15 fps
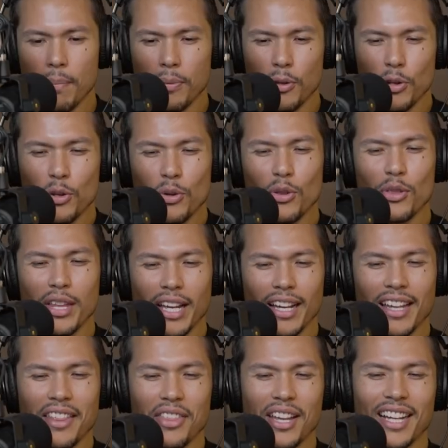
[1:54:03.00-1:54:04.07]
Do you
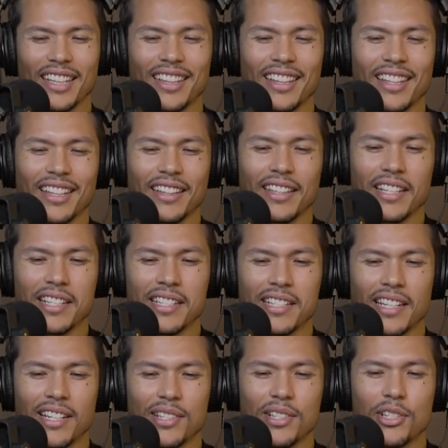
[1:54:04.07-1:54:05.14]
think that the
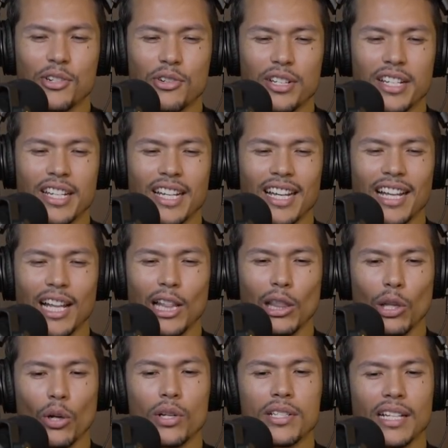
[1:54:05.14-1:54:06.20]
citizenry
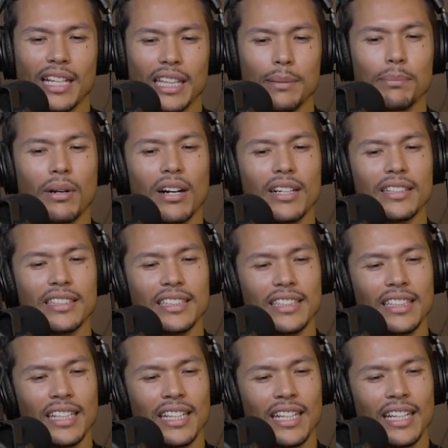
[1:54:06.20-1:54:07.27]
looks at the
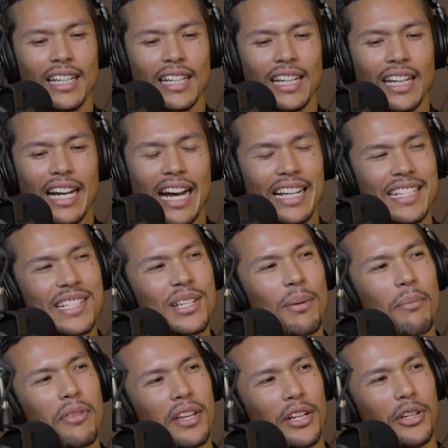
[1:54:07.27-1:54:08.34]
party as
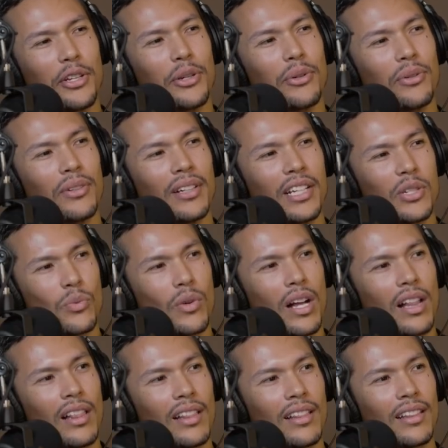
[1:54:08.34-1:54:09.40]
something new as
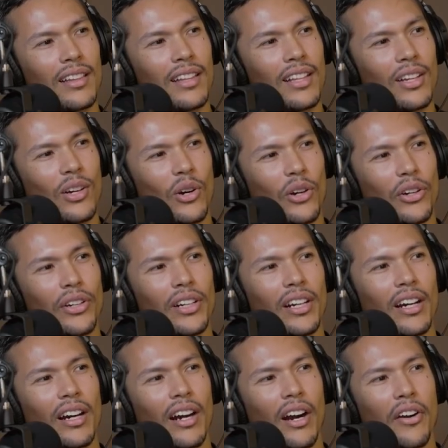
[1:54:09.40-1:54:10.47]
well? Or
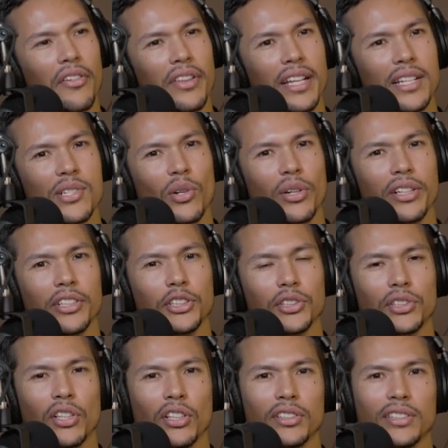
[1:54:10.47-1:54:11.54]
are they sort of
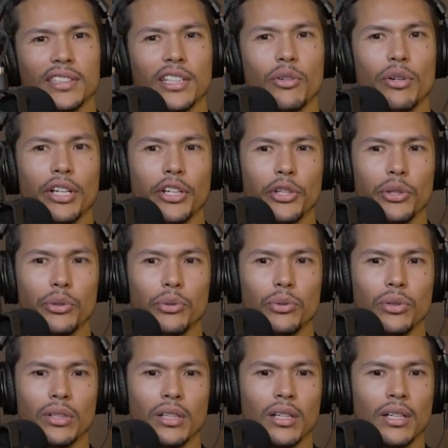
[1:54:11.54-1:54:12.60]
just considering you,